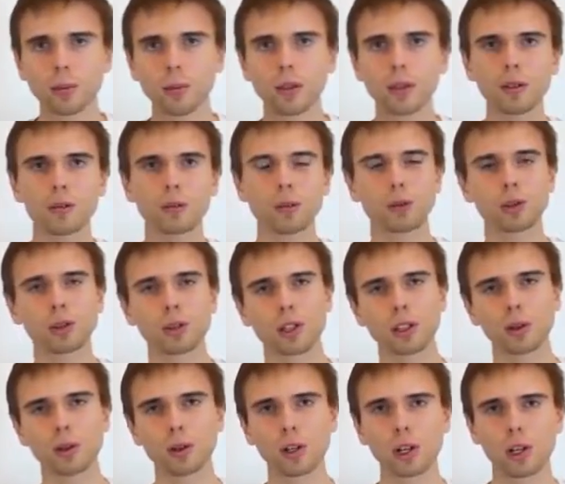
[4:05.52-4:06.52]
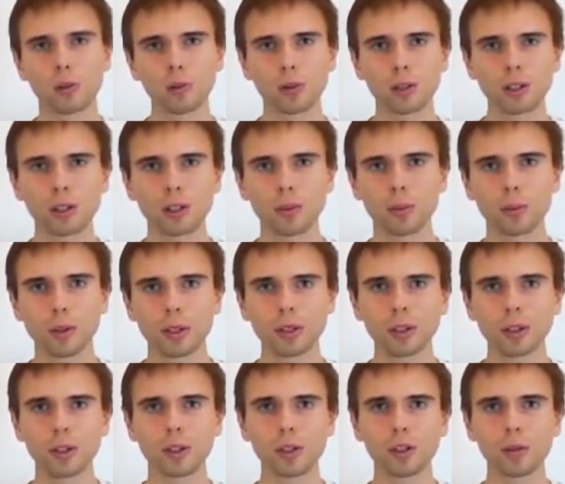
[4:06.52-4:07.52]
Now, after you have taken
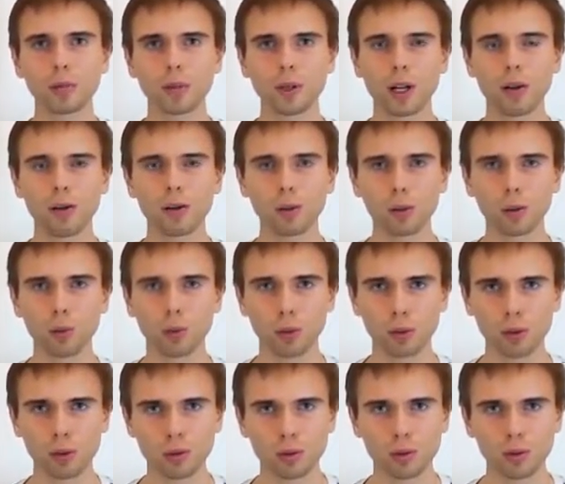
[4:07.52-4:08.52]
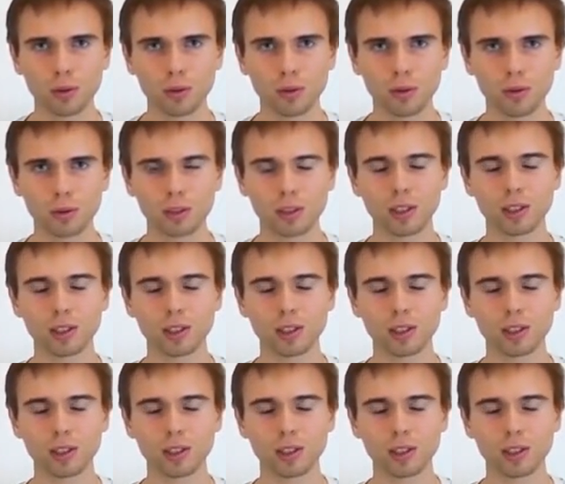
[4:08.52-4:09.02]
the correct position,